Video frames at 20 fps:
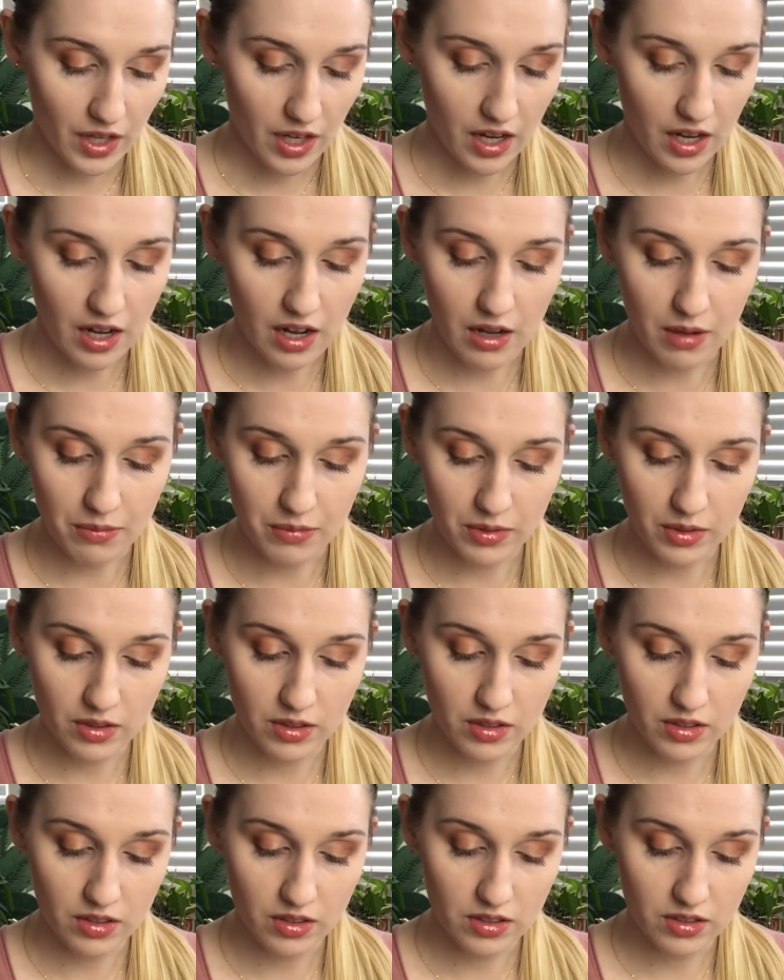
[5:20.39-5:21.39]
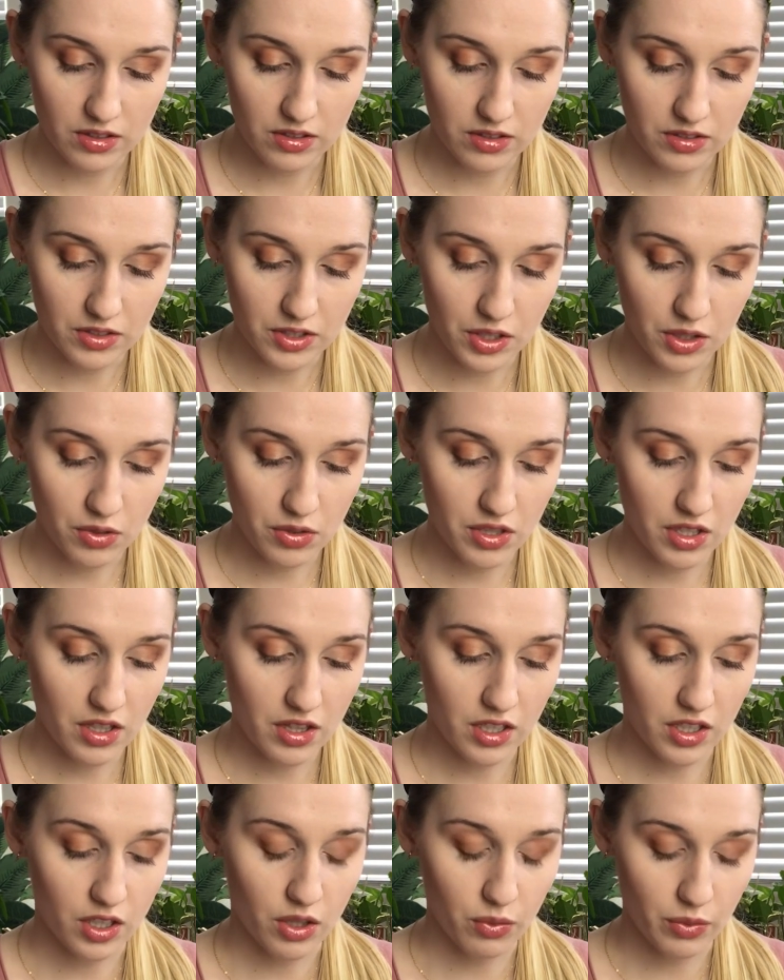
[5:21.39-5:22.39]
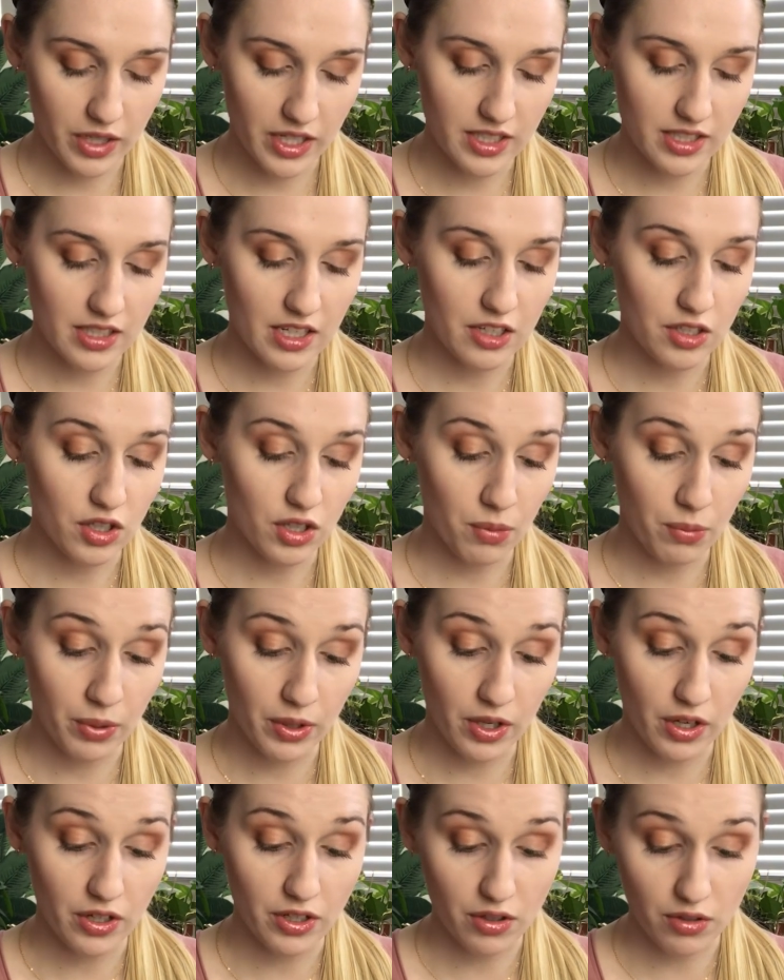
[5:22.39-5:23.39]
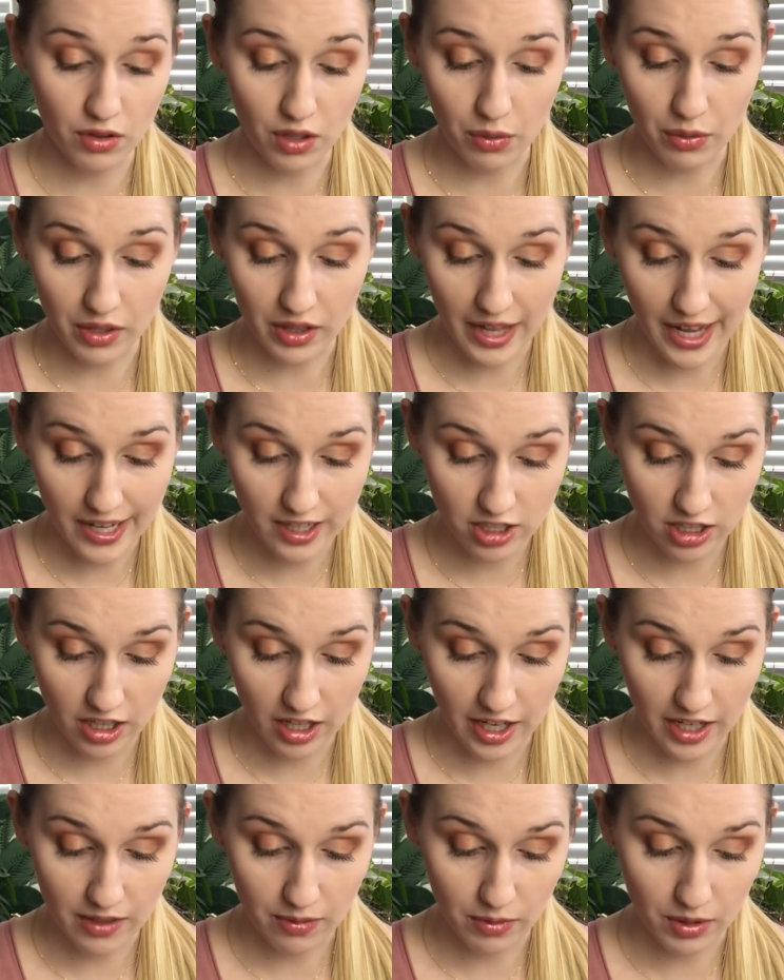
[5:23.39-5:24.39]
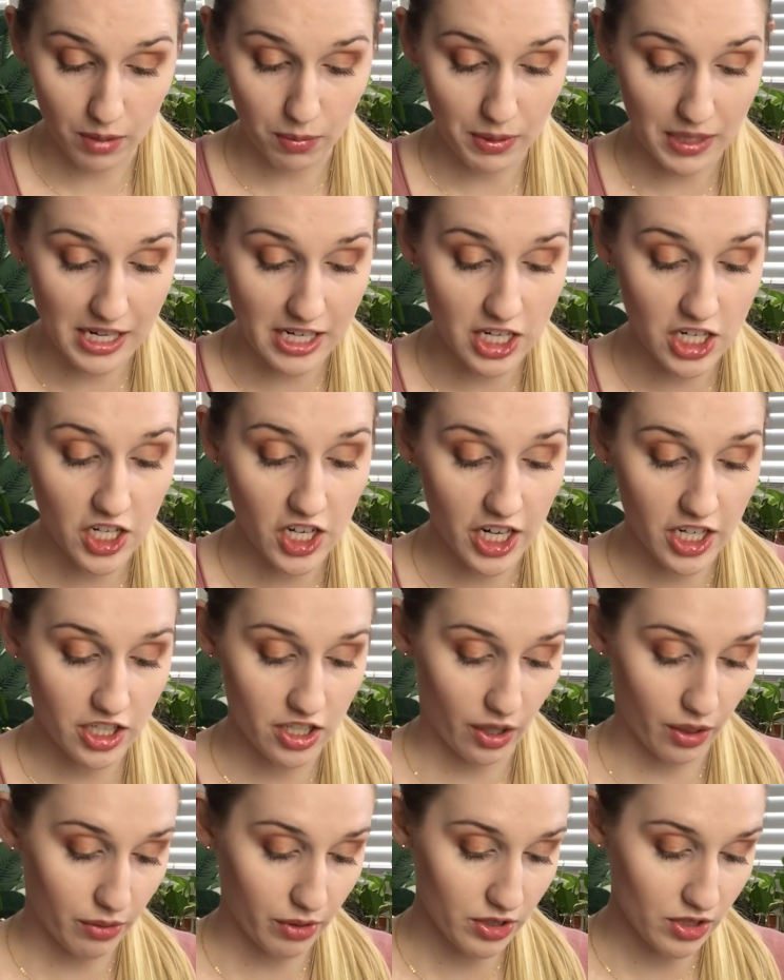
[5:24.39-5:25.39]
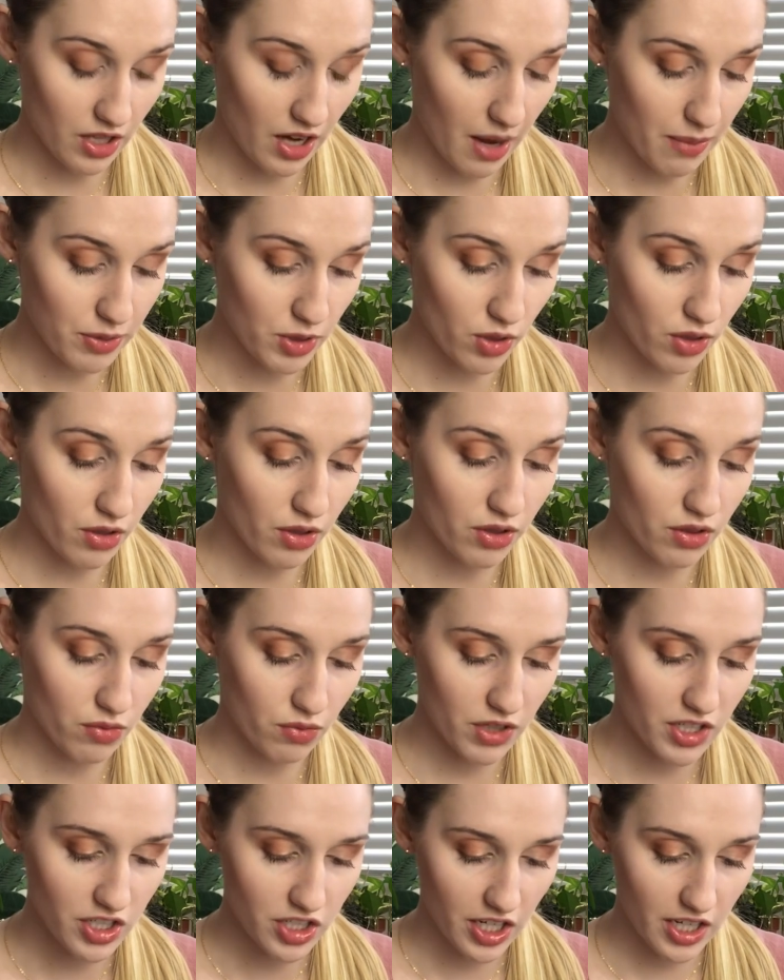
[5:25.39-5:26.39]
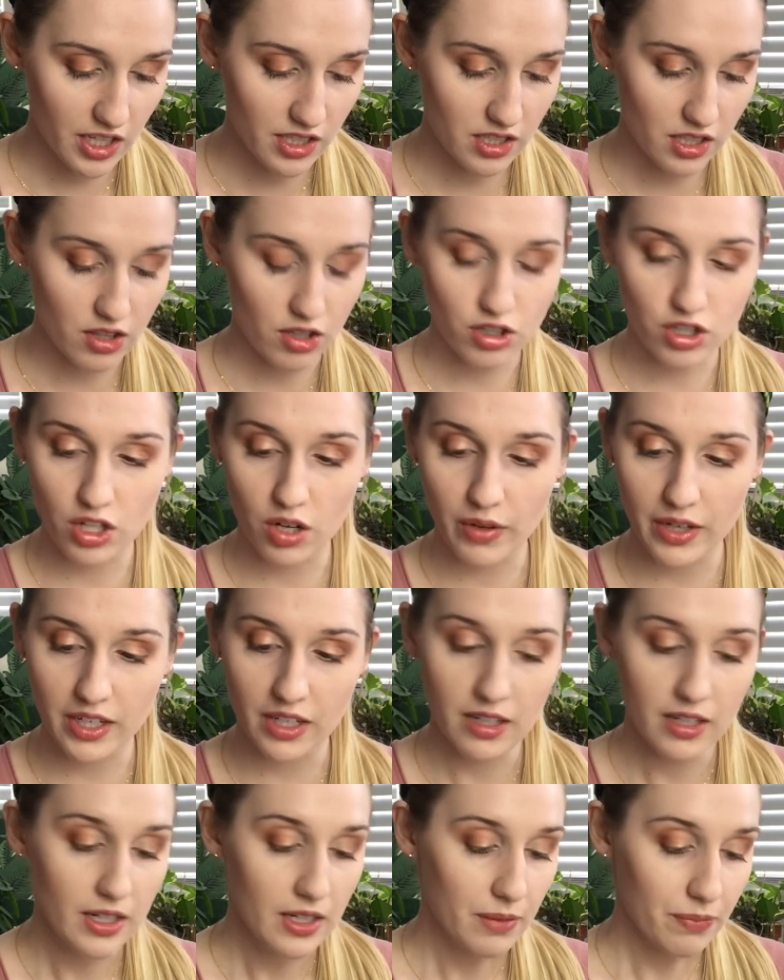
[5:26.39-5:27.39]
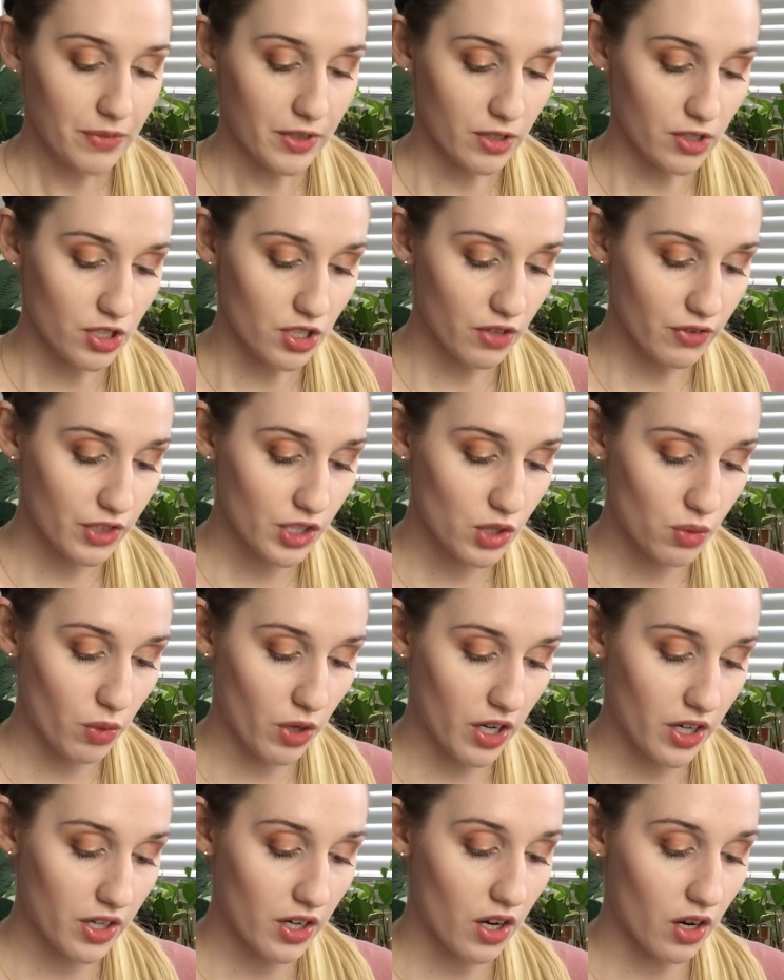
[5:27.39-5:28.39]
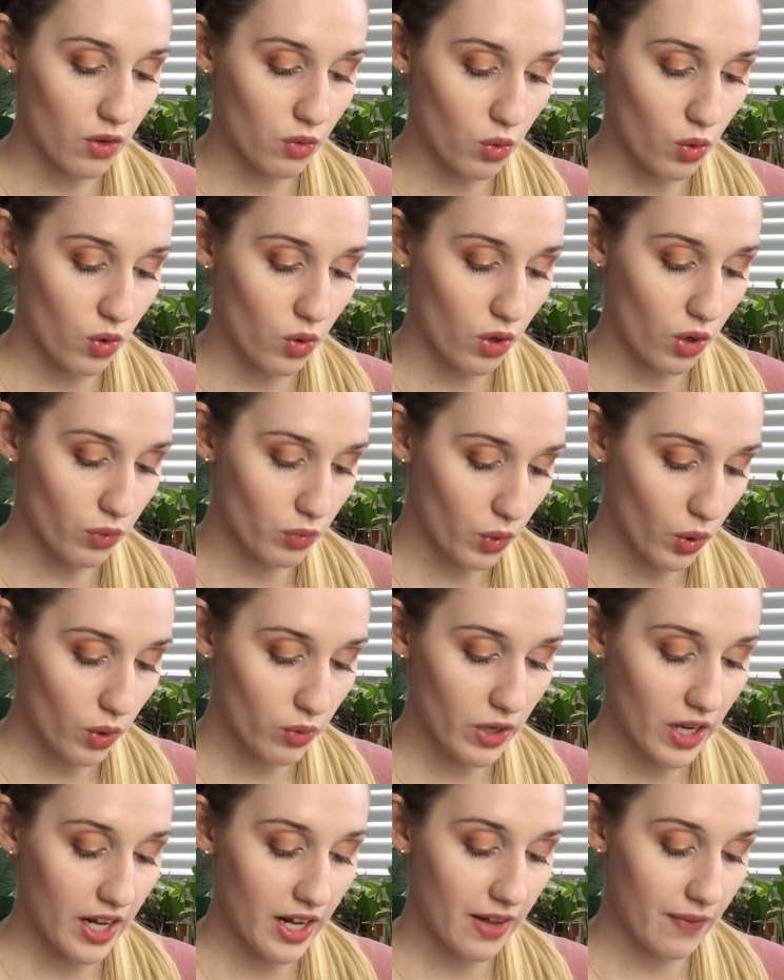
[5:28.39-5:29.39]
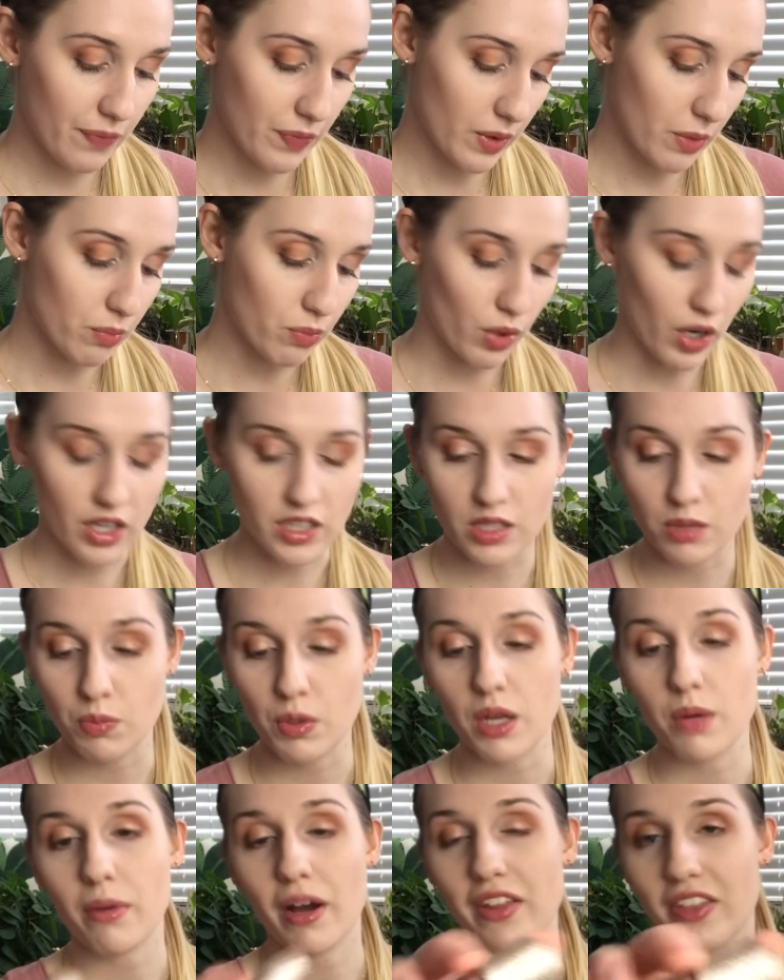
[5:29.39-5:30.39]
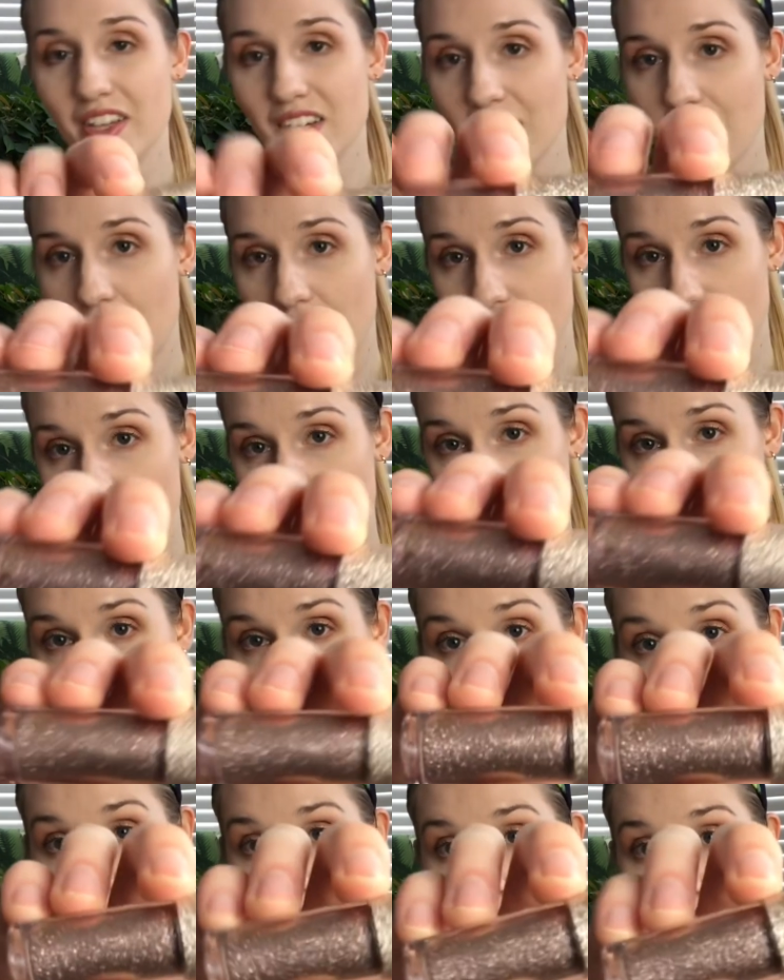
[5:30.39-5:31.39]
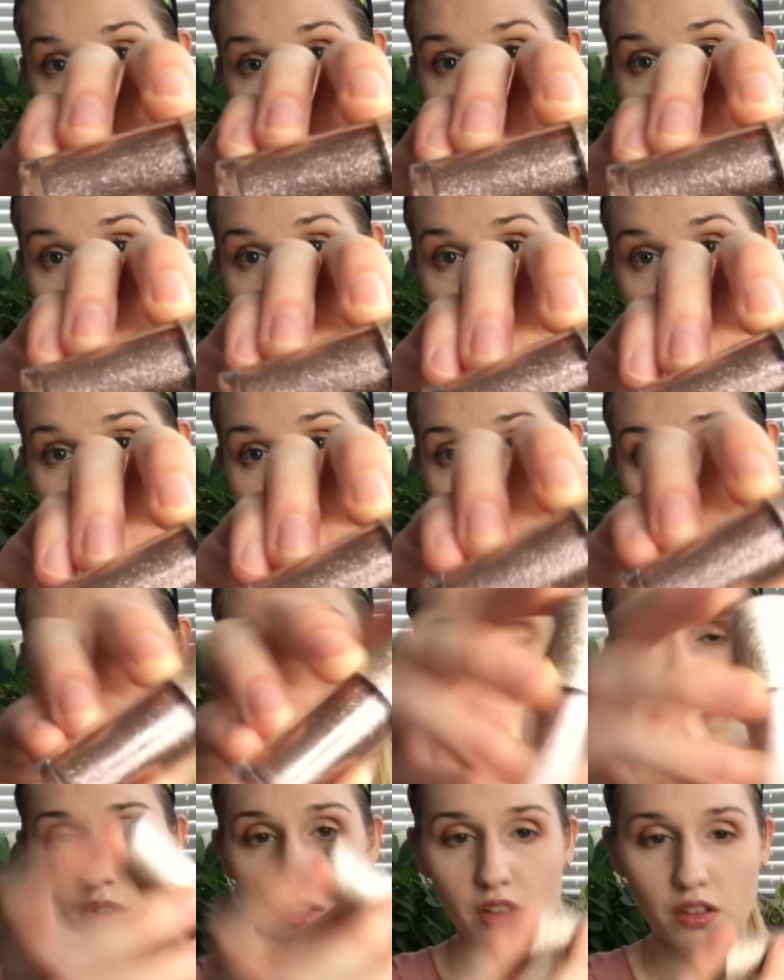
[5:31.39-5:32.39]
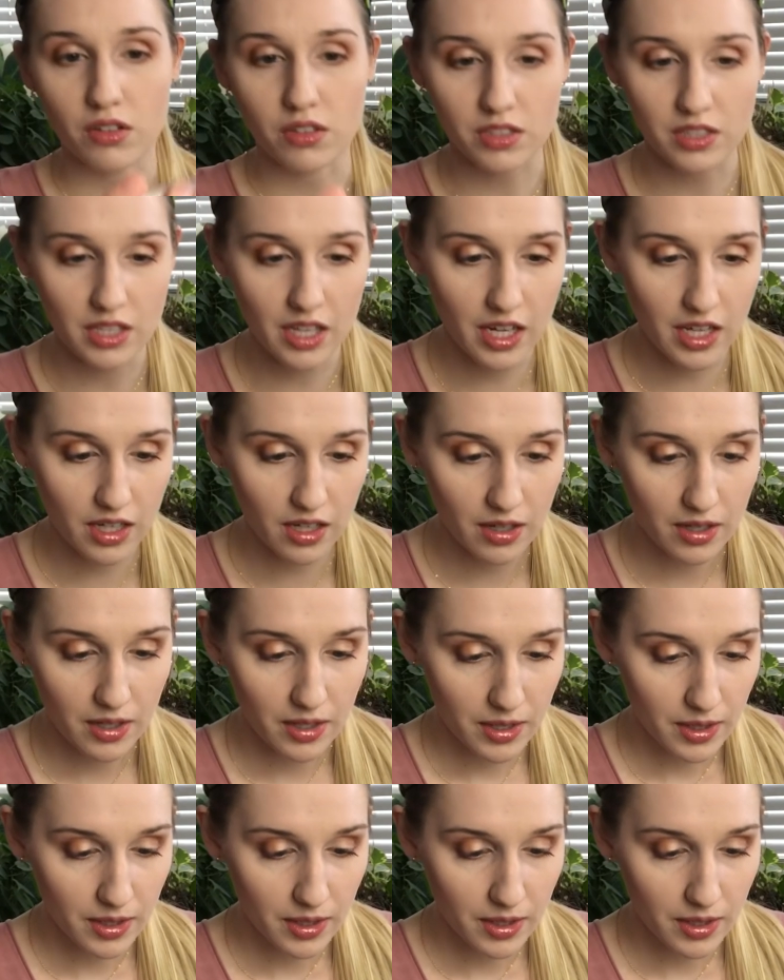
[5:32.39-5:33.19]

Um, to use it the Korean style, you can put it on your lower lash line with a peachy eyeshadow on top. So there are three shades that they're showing. There's Silver Swan, Aurora, and Bronze Beam. I think I got Aurora here, and that is what it looks like.